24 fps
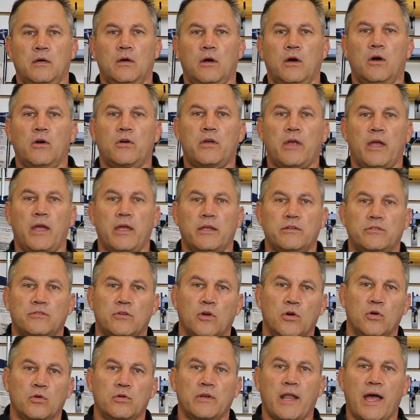Okay,
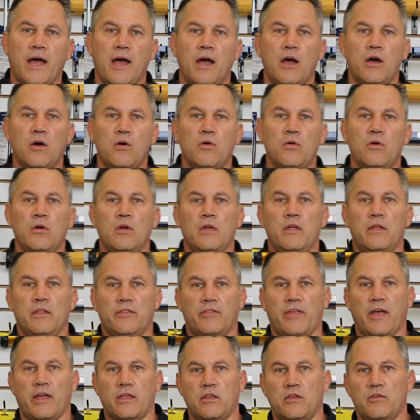so now
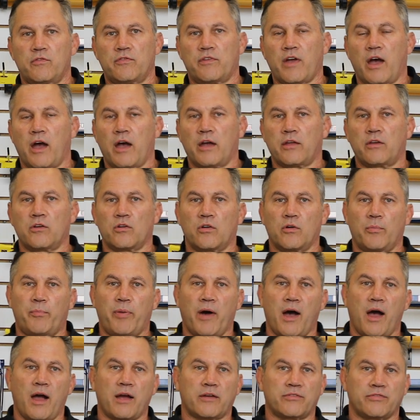that you've got your
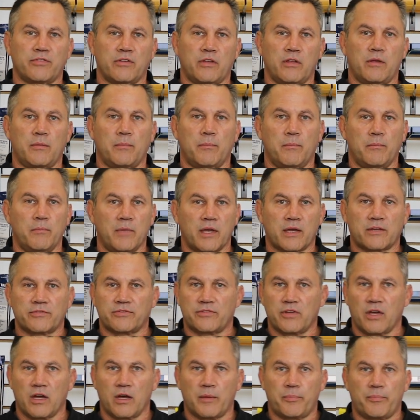epoxy
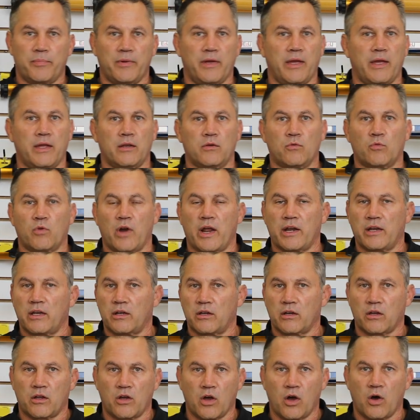mixed up and ready
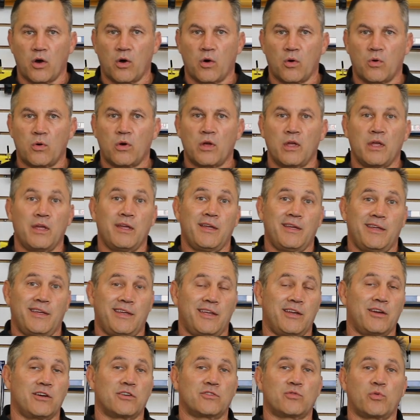to go,
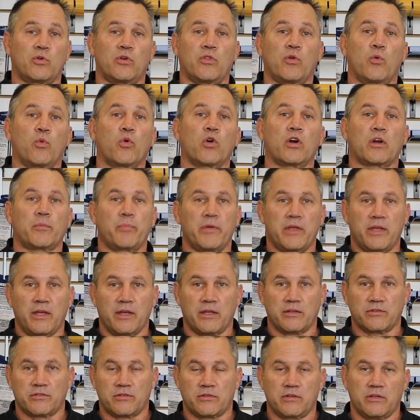here's where the work
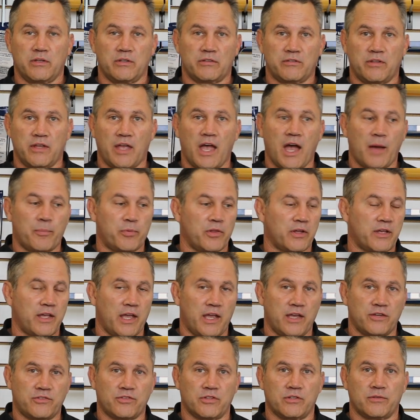begins, is the
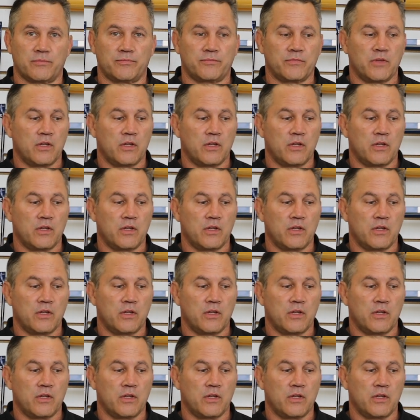application.